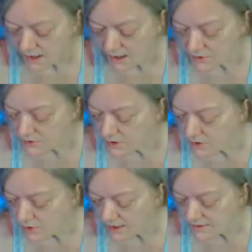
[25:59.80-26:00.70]
I don't
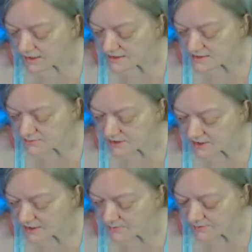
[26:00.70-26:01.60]
know. I thought
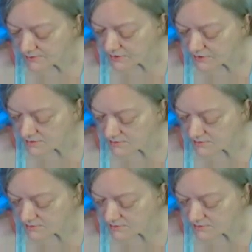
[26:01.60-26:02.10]
somebody came up there and